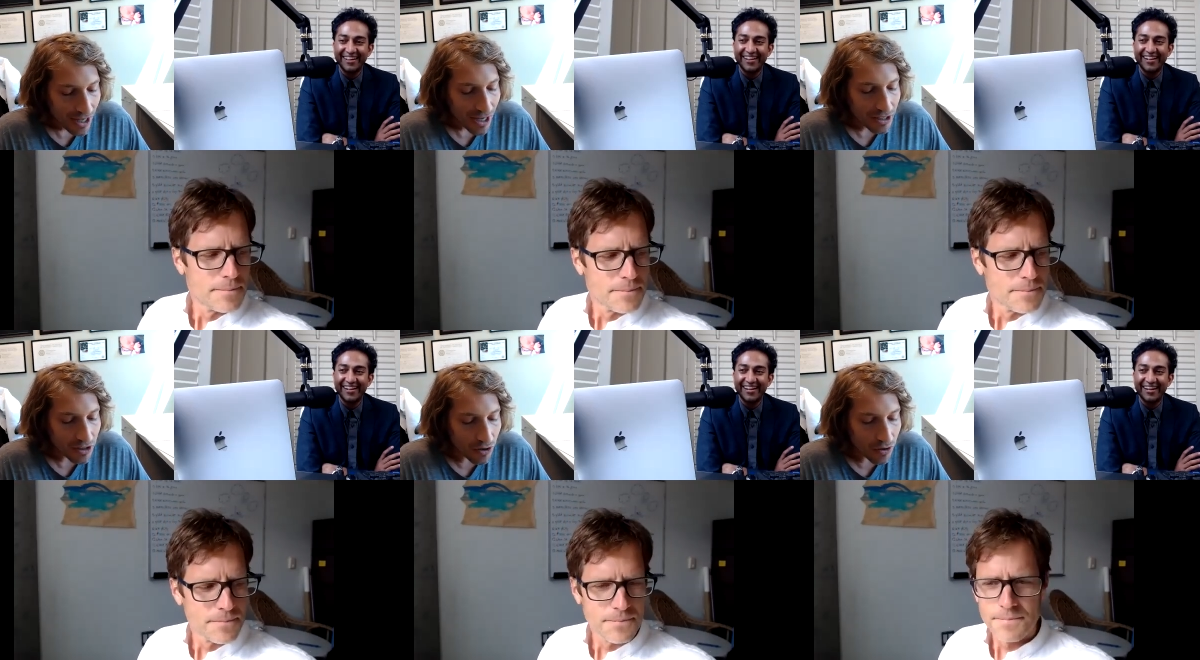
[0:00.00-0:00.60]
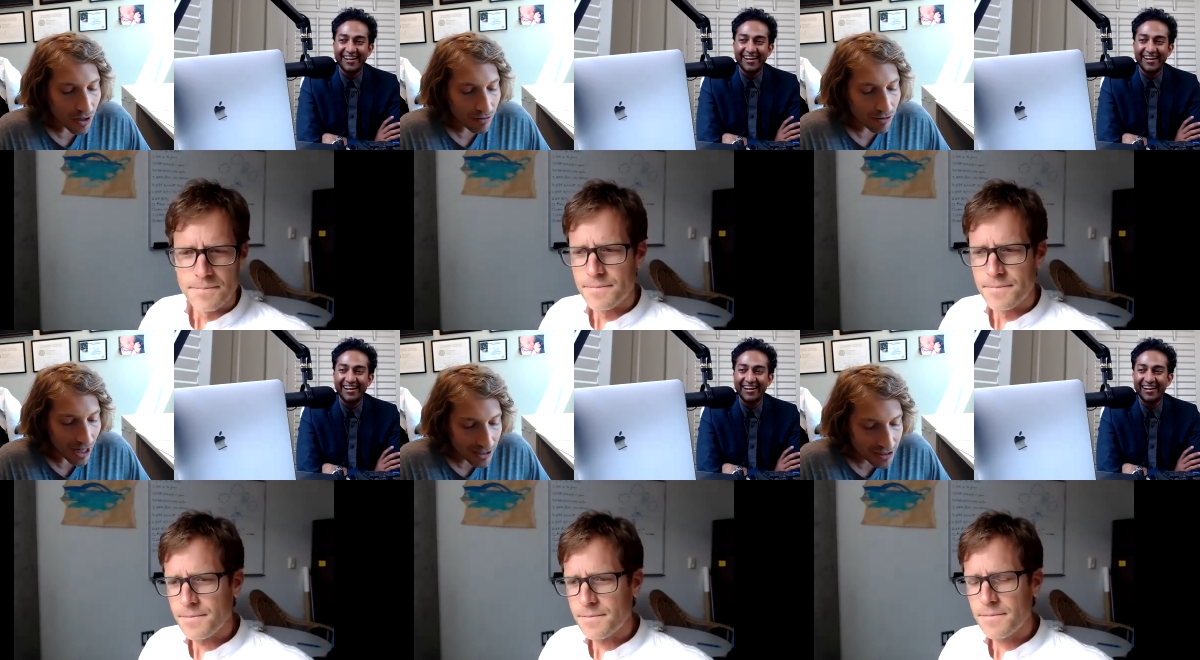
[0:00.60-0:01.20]
Speaker 1: you know, uh,
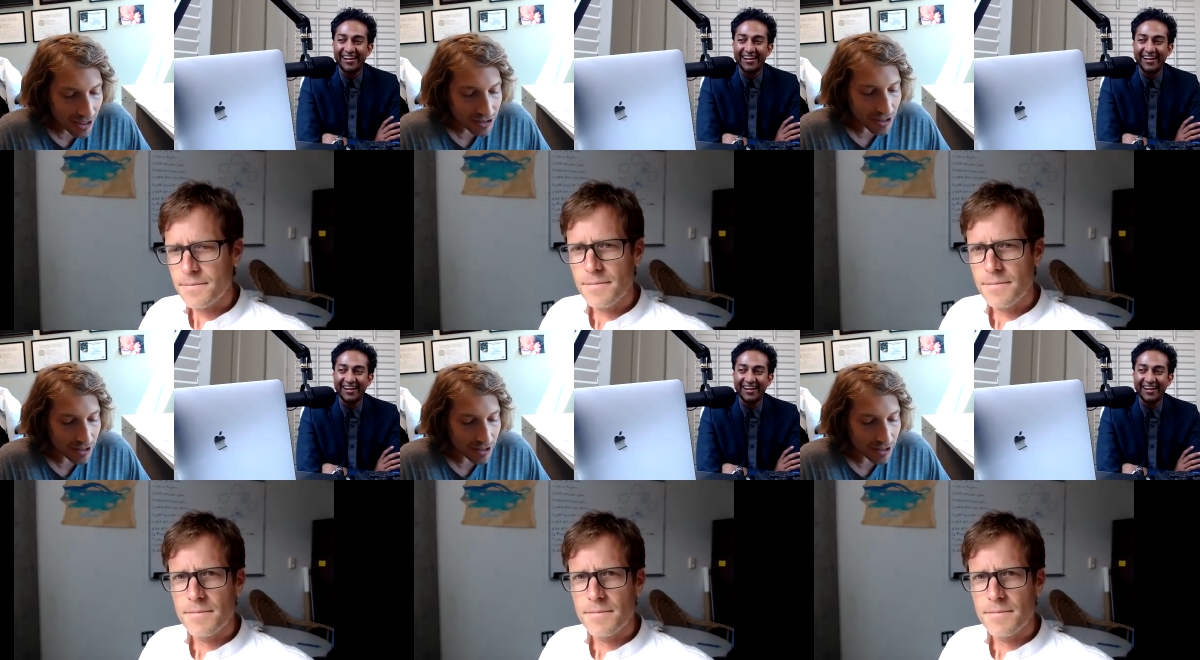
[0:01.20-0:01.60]
Vinay said, us, uh,